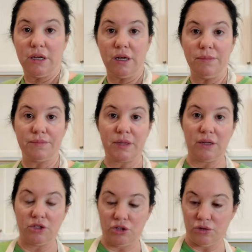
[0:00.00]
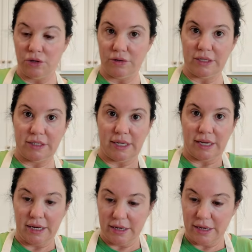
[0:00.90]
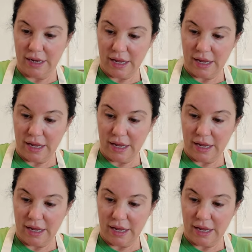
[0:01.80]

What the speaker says: I'll show you in a second.